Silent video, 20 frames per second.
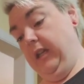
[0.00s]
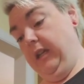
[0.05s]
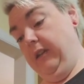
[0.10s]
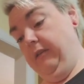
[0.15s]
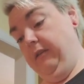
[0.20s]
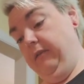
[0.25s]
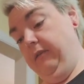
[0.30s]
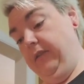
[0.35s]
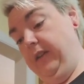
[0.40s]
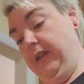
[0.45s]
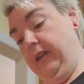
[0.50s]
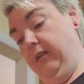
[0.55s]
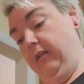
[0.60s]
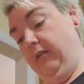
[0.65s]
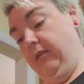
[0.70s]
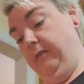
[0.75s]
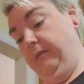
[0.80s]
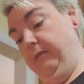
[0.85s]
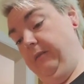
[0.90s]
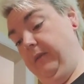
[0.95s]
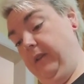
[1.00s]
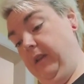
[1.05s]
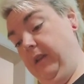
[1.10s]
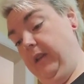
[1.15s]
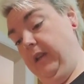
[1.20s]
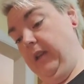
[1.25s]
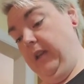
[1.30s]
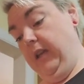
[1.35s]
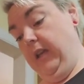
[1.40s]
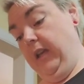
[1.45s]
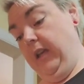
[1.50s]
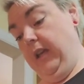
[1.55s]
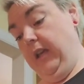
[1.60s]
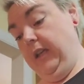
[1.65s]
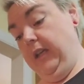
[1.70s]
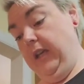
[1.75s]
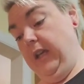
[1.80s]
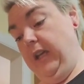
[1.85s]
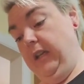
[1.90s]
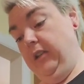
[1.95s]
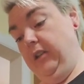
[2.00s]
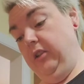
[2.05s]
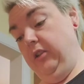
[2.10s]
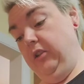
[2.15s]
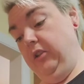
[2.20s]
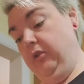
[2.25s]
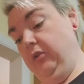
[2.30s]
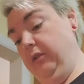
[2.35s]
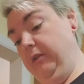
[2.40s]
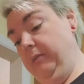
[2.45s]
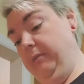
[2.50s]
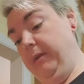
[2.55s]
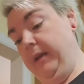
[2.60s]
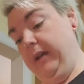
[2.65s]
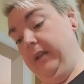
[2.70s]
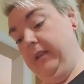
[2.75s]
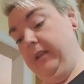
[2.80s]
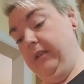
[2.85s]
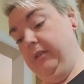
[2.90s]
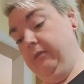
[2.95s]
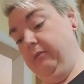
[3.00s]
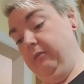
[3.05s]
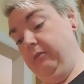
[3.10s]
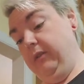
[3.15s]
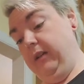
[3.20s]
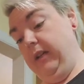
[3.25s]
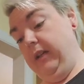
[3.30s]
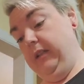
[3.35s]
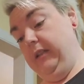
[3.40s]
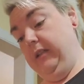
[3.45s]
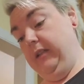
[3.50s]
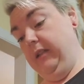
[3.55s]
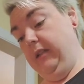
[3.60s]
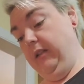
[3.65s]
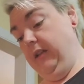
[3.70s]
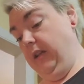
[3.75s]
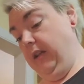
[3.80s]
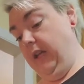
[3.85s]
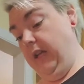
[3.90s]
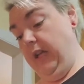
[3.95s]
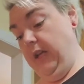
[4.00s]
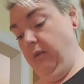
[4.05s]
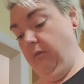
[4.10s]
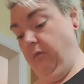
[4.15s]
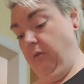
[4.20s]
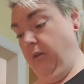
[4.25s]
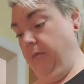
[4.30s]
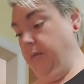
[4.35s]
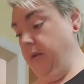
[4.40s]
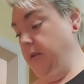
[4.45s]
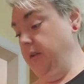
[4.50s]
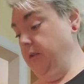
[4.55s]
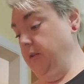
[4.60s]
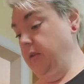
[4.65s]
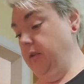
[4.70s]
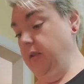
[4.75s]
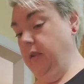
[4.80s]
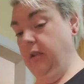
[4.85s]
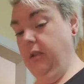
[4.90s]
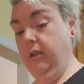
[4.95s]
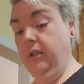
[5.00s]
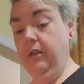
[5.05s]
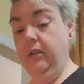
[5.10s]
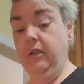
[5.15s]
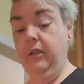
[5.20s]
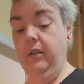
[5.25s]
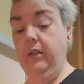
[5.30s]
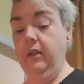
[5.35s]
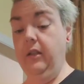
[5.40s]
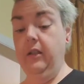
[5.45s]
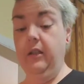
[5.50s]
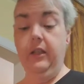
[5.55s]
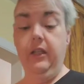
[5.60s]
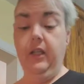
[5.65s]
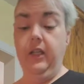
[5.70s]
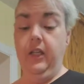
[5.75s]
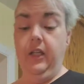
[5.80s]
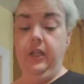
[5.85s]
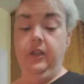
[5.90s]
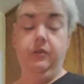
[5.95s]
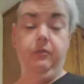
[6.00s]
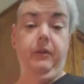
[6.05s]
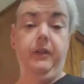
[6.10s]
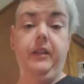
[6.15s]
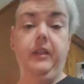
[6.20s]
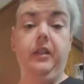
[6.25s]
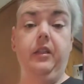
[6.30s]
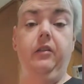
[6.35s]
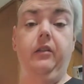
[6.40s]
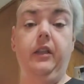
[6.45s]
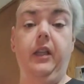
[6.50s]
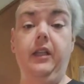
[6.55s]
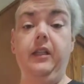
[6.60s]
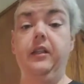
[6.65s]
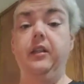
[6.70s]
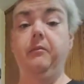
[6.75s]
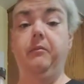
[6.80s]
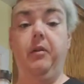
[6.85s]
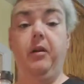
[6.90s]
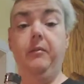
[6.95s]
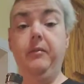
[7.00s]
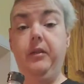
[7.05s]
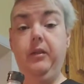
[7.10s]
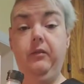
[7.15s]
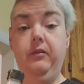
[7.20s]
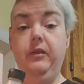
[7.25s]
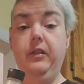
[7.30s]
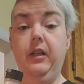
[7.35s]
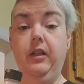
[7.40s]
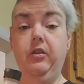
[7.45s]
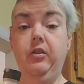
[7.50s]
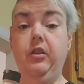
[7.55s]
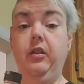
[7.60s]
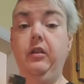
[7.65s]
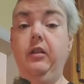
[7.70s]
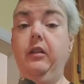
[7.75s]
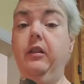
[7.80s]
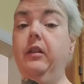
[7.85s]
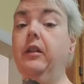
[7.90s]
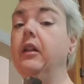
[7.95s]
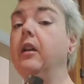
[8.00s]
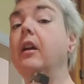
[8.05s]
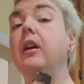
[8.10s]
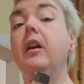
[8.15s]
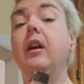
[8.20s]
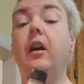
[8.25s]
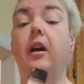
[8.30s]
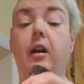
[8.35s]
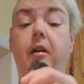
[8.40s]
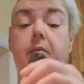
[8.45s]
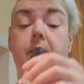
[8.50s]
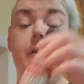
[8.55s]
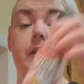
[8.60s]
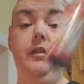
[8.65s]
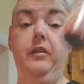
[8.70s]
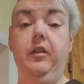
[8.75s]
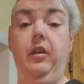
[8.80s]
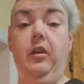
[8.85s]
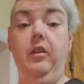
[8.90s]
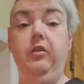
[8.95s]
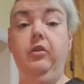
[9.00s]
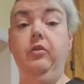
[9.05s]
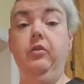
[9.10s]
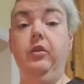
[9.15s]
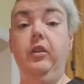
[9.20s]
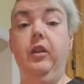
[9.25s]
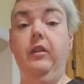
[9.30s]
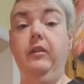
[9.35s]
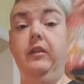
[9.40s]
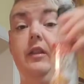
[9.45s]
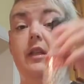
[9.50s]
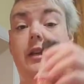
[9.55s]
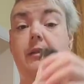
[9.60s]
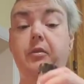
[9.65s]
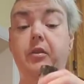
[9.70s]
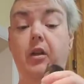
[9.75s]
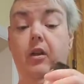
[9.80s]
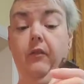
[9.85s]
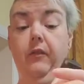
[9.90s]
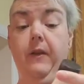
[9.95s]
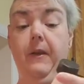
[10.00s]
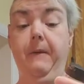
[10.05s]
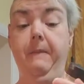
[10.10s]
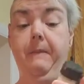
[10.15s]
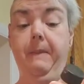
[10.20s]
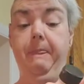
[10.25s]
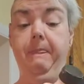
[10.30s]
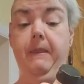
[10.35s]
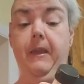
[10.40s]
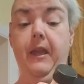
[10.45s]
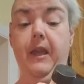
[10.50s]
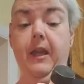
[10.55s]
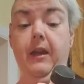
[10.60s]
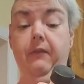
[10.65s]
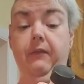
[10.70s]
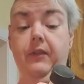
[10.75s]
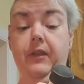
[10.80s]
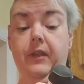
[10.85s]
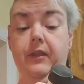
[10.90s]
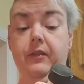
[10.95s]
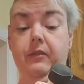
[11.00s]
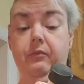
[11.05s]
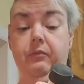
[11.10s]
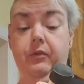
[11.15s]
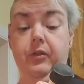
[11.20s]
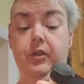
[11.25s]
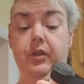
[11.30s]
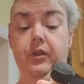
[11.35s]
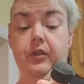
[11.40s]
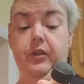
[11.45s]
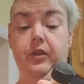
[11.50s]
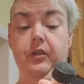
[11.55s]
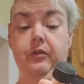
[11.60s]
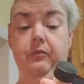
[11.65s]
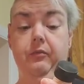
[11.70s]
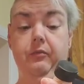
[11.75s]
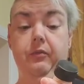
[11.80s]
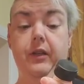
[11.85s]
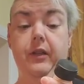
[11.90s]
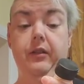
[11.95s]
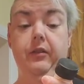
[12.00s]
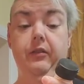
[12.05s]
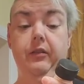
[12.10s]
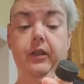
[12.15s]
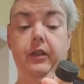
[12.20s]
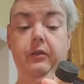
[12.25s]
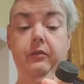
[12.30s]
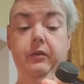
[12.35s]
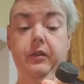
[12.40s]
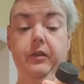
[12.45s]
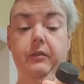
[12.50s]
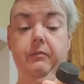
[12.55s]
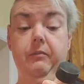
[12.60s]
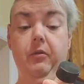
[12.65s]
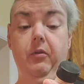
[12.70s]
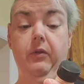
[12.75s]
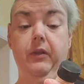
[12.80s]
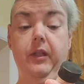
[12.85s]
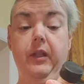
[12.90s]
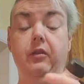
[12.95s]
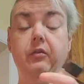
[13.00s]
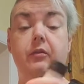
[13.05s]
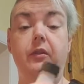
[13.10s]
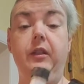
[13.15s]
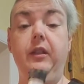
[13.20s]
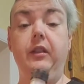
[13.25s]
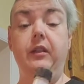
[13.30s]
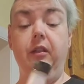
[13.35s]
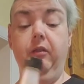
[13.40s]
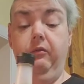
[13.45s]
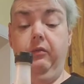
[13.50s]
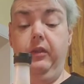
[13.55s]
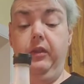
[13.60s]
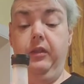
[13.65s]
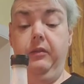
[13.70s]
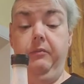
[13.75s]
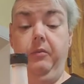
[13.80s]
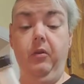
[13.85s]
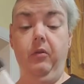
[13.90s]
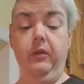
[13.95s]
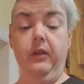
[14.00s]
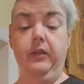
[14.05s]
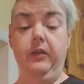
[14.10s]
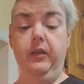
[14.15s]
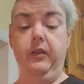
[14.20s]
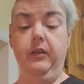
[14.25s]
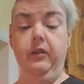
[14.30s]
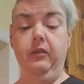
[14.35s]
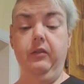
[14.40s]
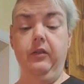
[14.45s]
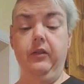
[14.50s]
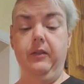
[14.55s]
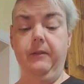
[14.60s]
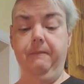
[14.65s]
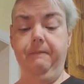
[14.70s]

feel. Again, you can buy this right at Walmart. It's right there, like in the barbecue section. It's usually on the top shelf. They have this, which is just regular liquid smoke, hickory liquid smoke, and then there's